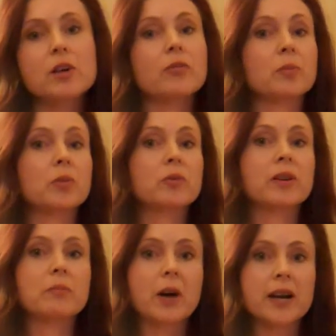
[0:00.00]
for
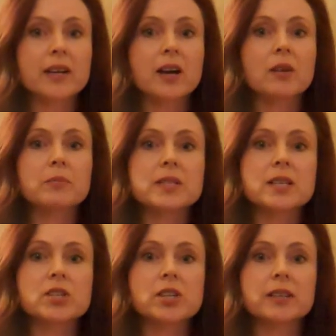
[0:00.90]
improving body
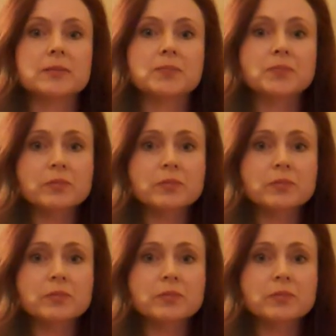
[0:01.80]
composition,